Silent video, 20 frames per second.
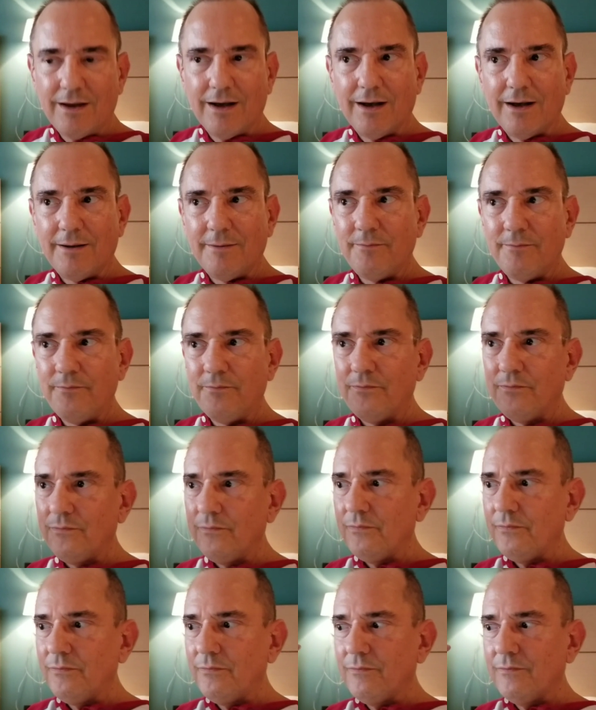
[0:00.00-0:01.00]
Um,
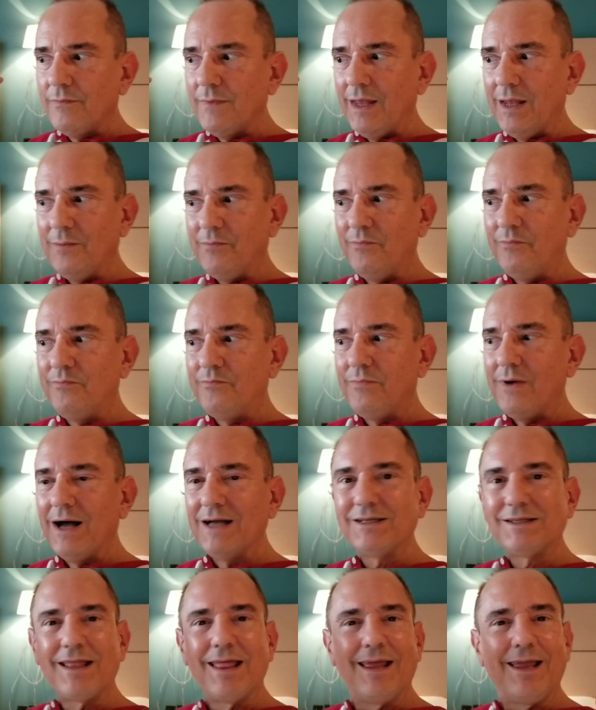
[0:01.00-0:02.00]
and I
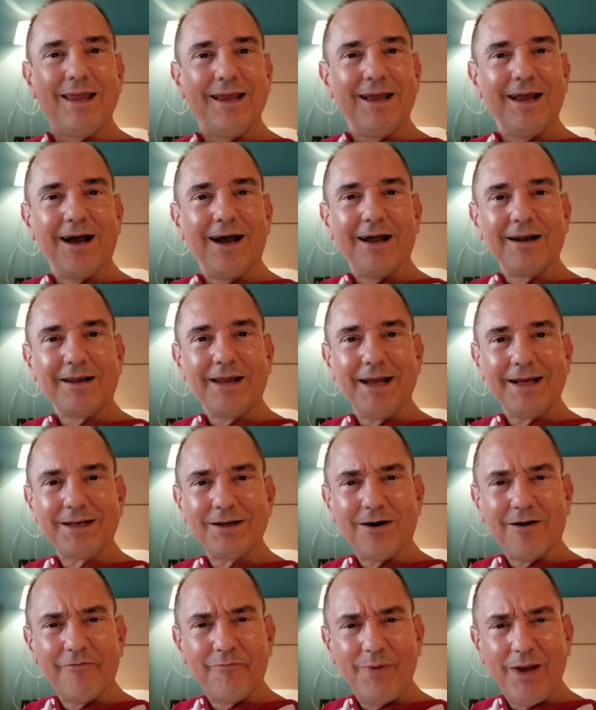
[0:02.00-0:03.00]
think he got kicked
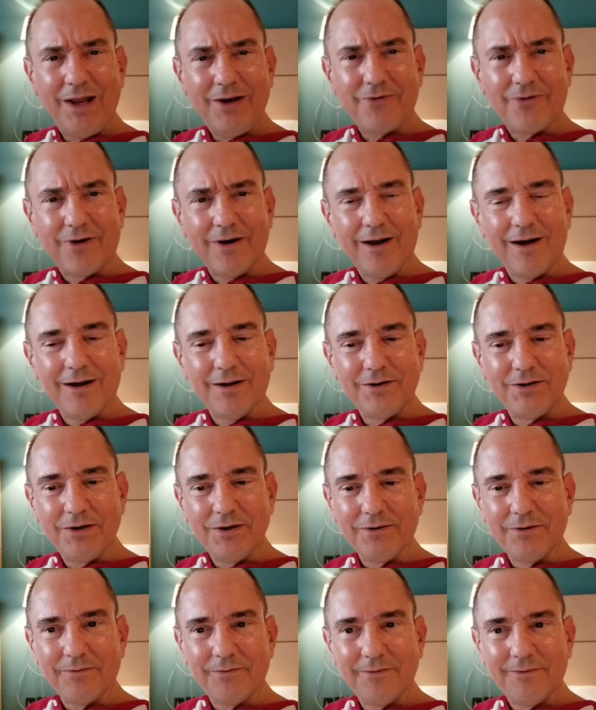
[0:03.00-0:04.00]
off Patreon
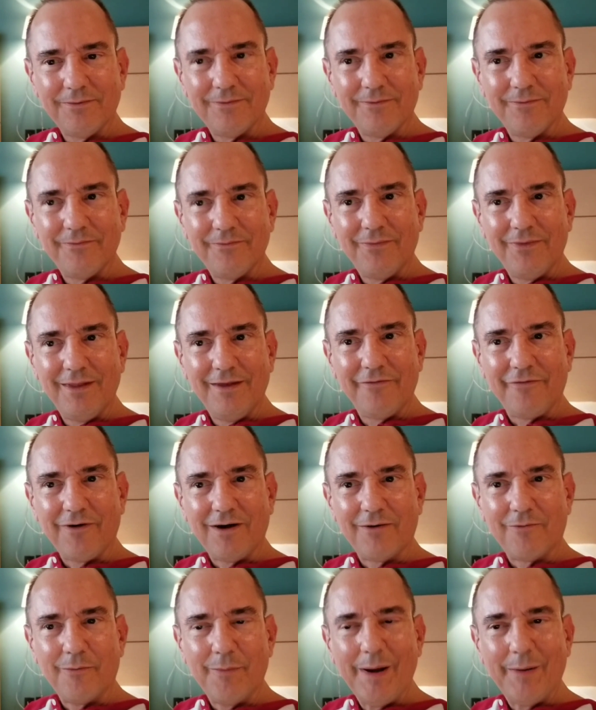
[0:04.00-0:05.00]
too, if I
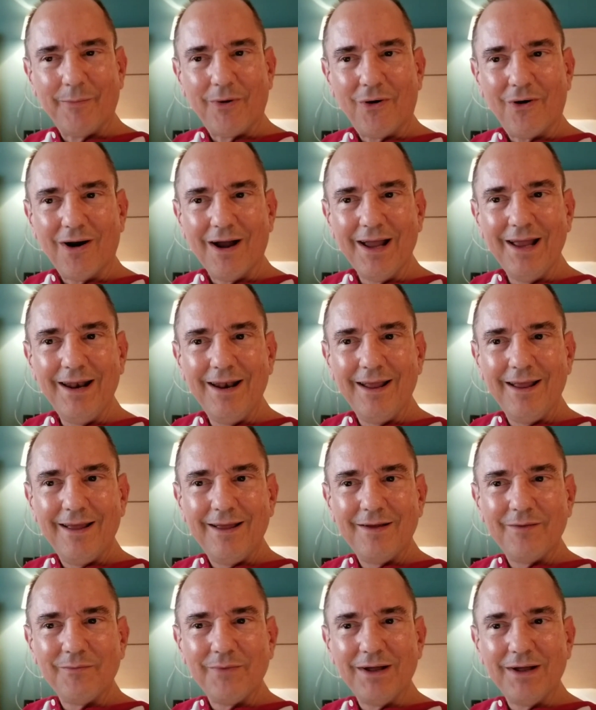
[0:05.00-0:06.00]
remember right.
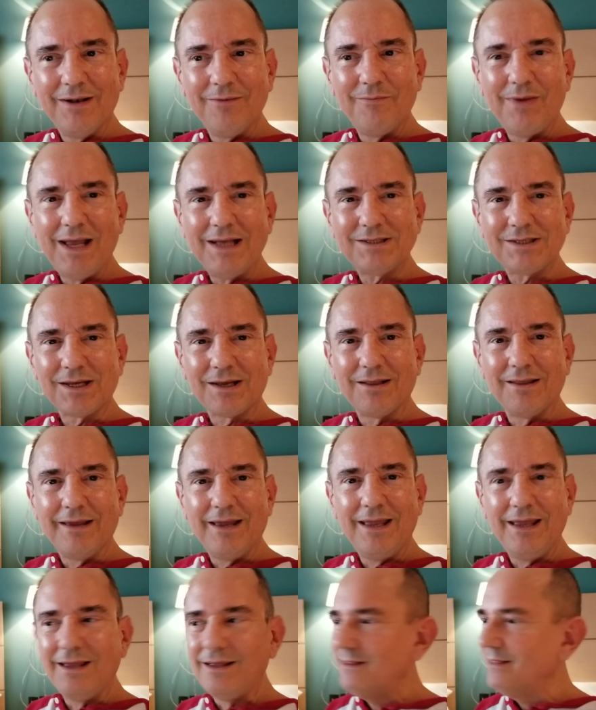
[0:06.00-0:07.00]
But basically,
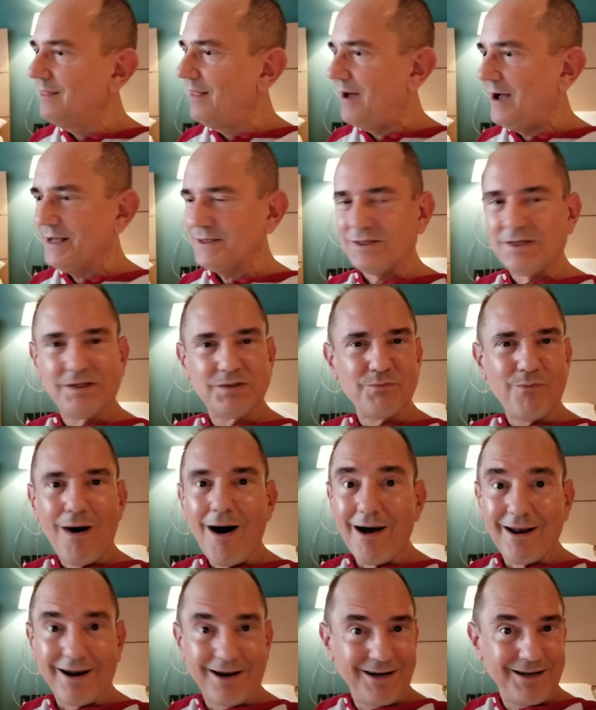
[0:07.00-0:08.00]
he lost his
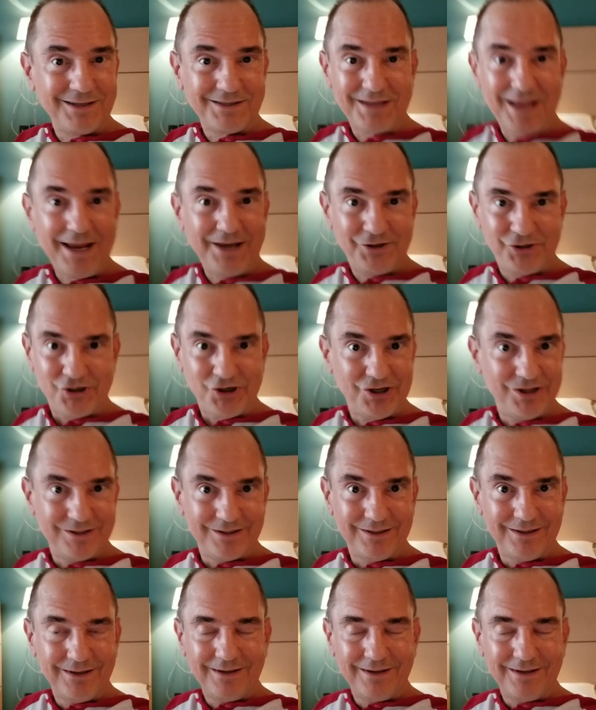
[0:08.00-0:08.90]
monetization.